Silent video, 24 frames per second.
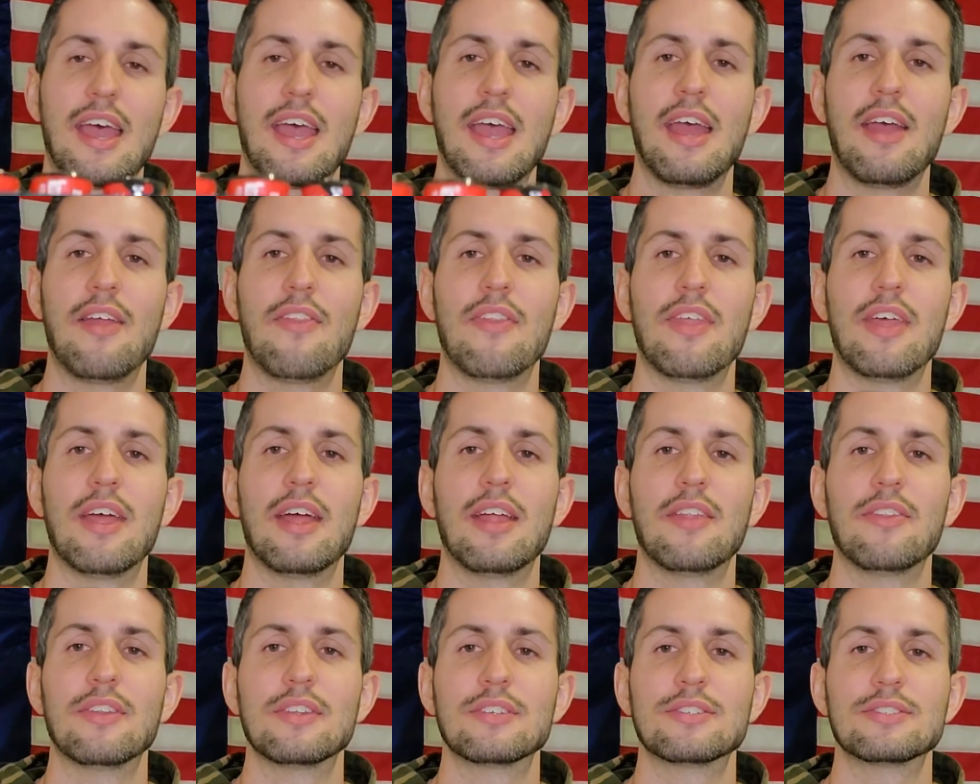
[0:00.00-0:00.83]
And
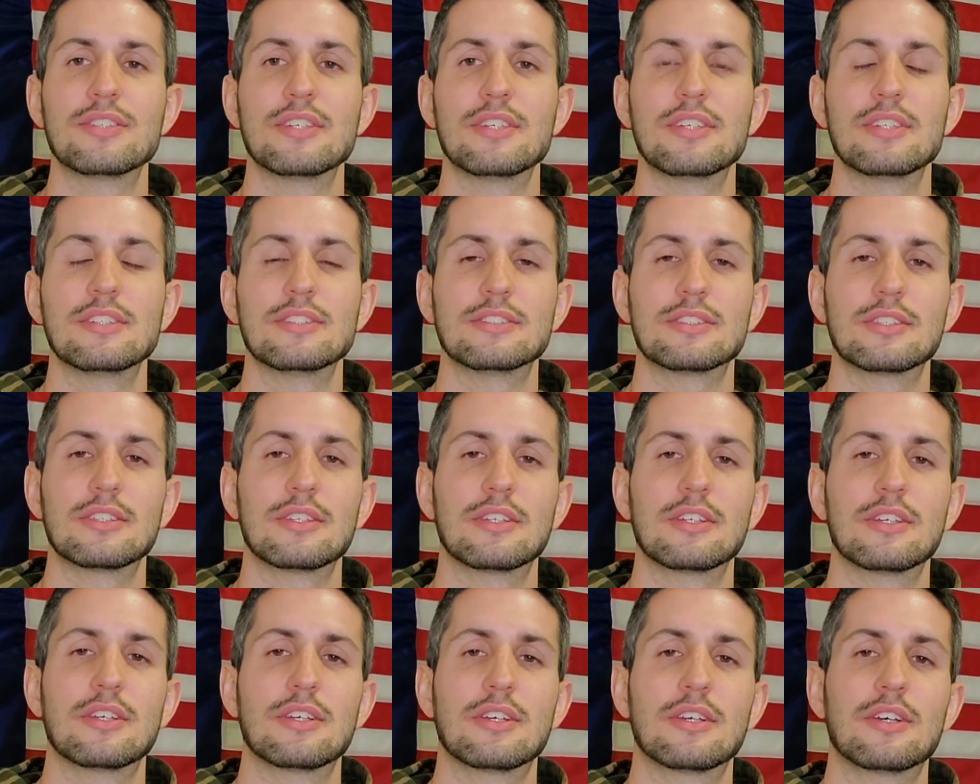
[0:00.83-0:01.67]
then this is
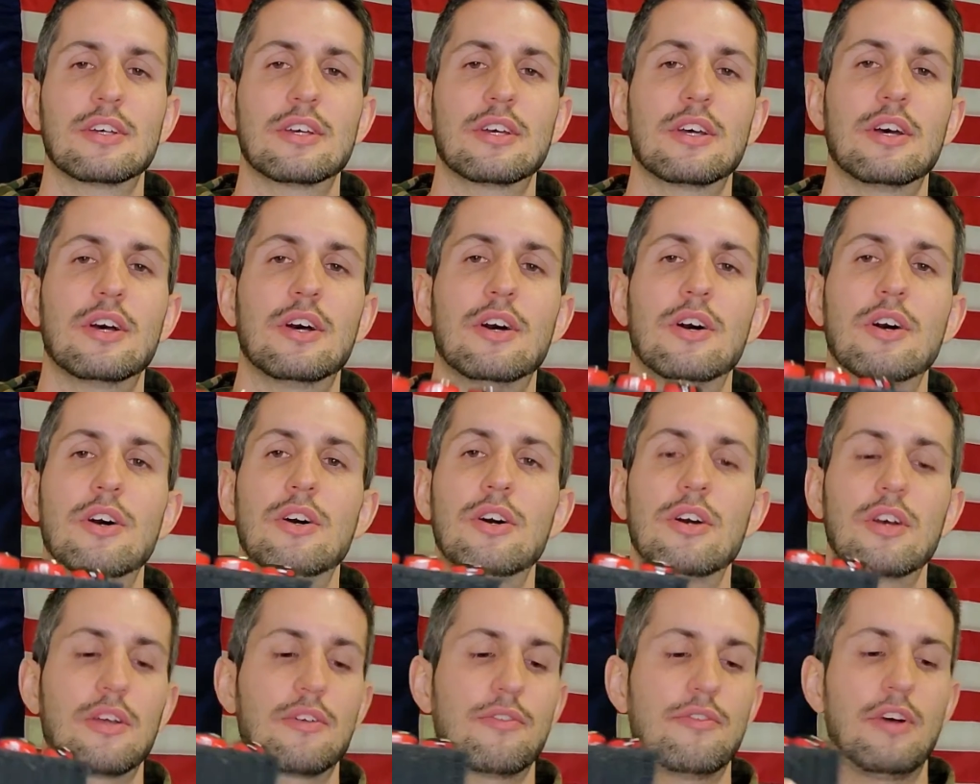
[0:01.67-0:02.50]

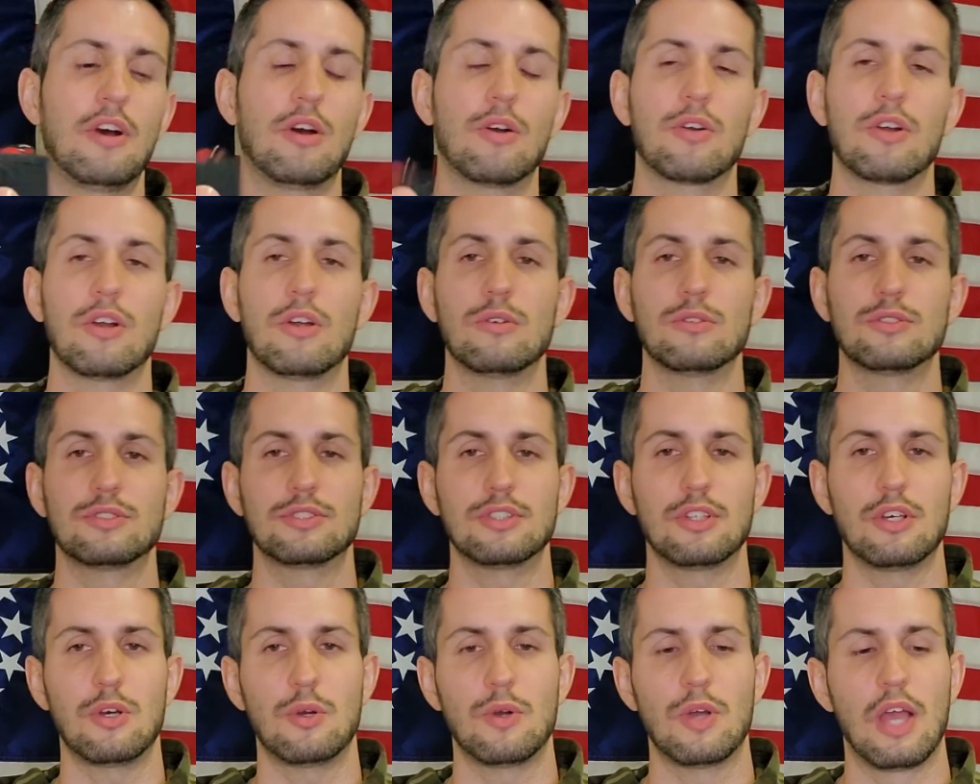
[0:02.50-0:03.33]
hook Velcro.
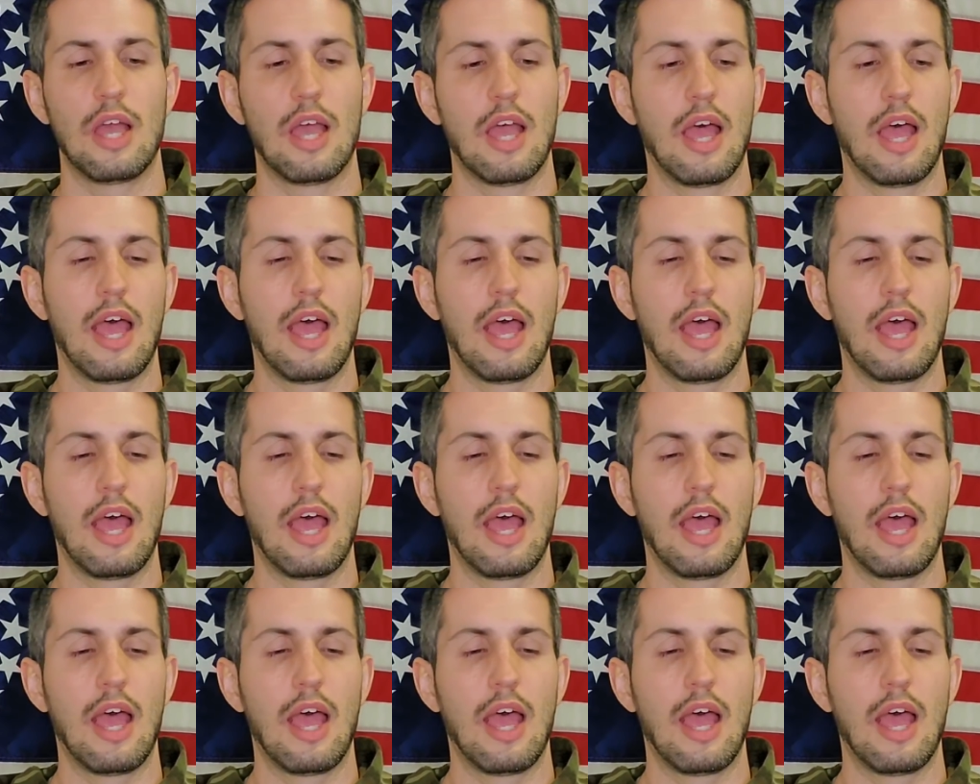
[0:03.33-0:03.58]
So